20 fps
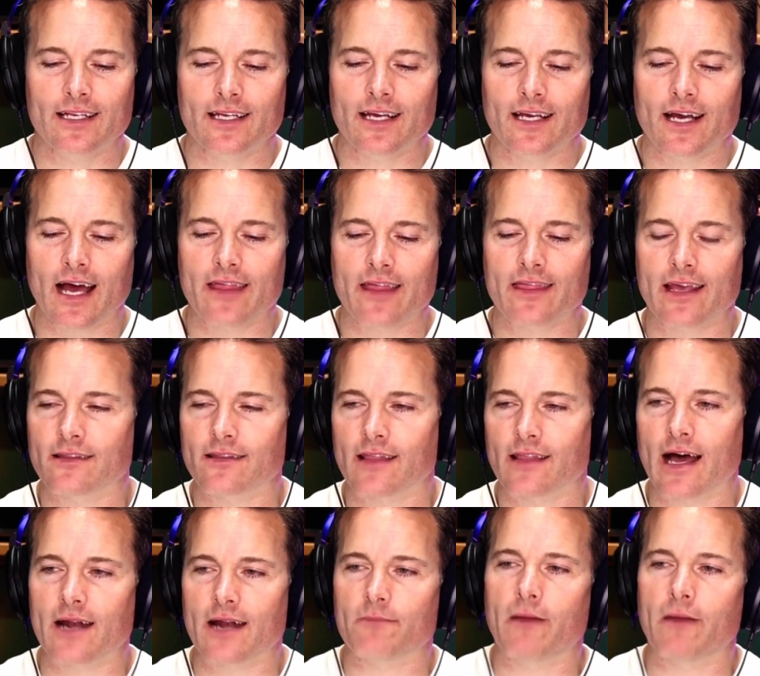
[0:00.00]
I think a
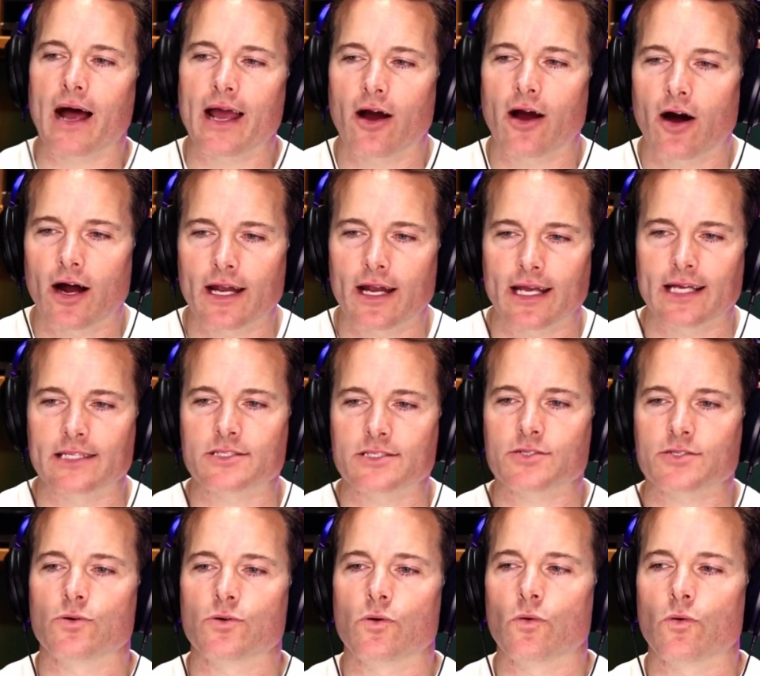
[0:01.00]
lot of my audience
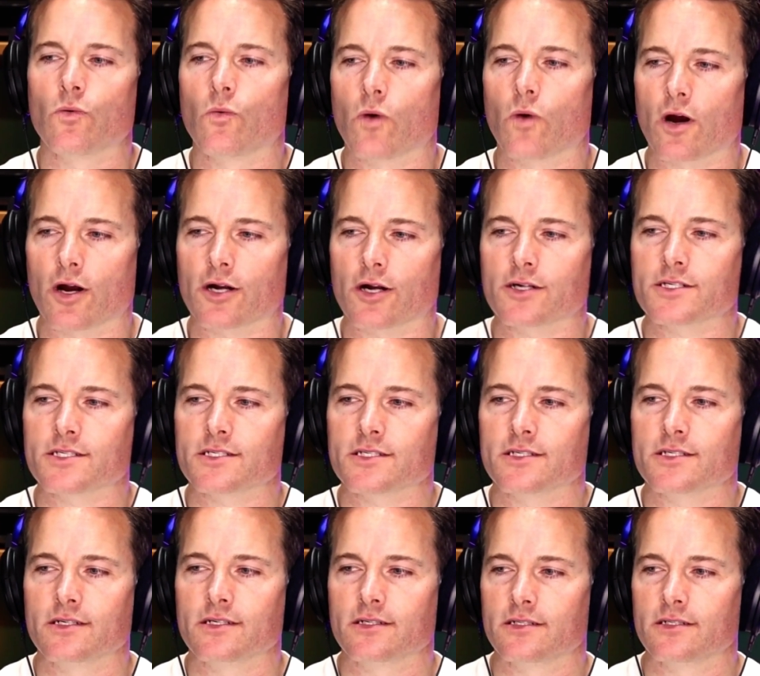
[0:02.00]
works
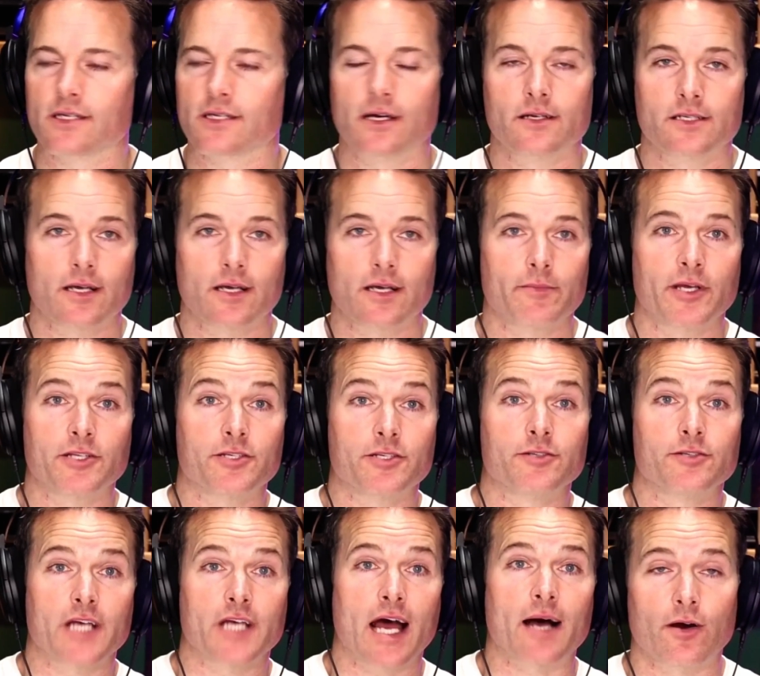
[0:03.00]
W 2
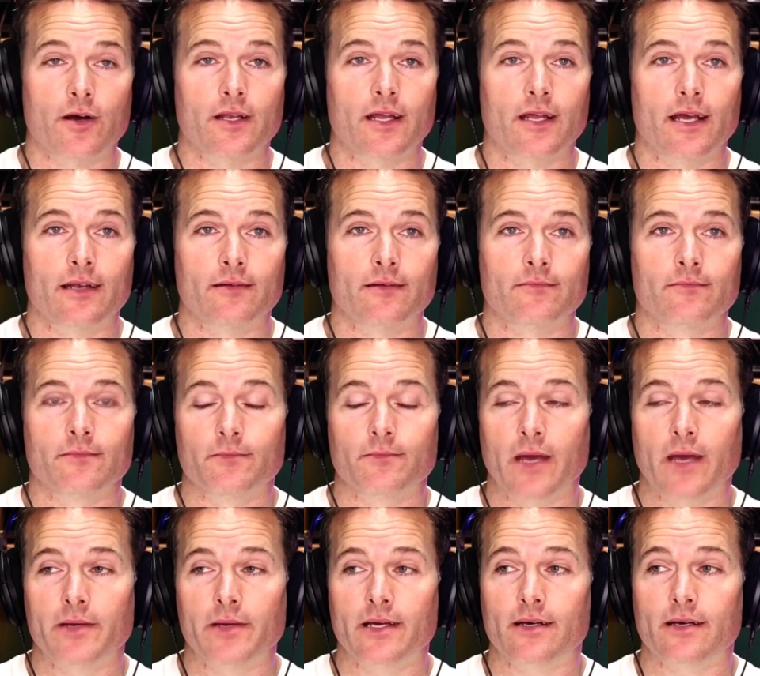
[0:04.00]
jobs, and
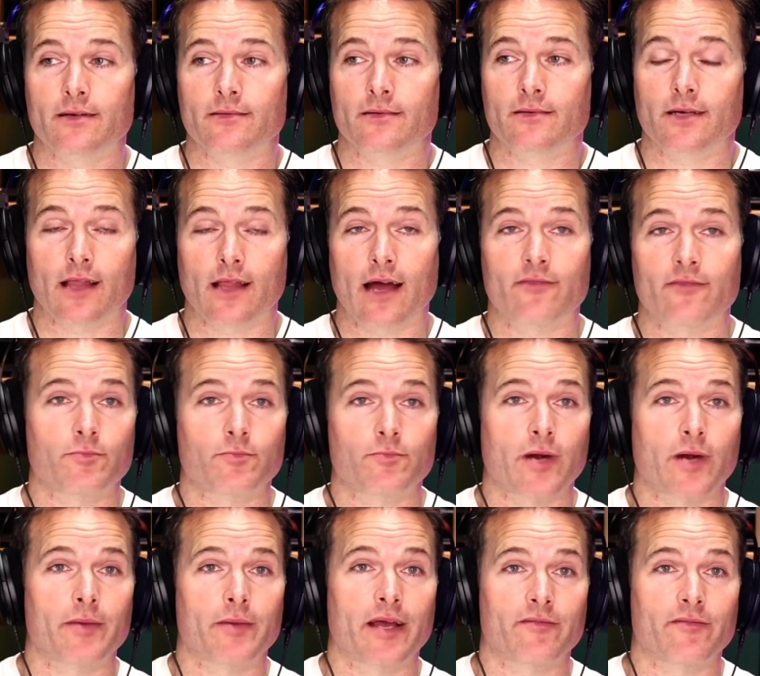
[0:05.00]
maybe a lot of them
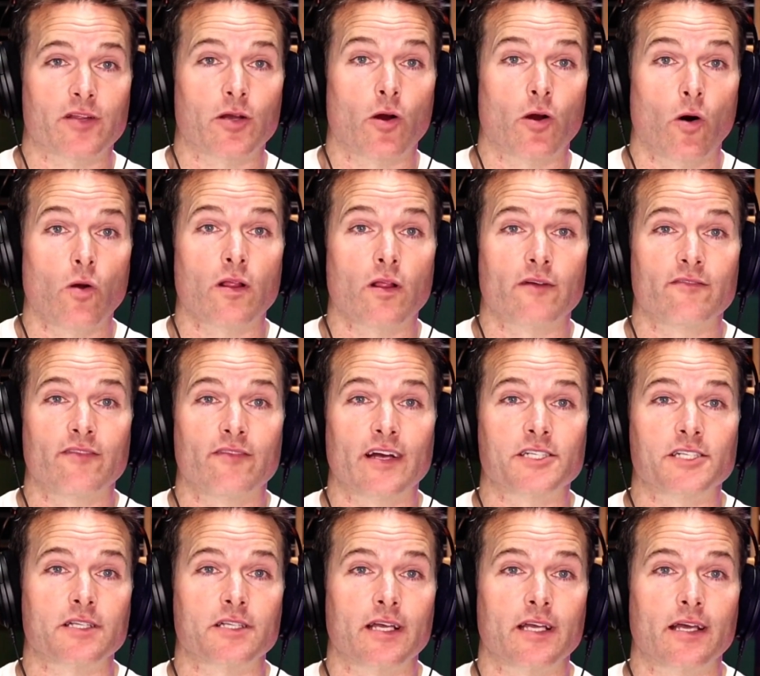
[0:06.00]
probably have the goal of eventually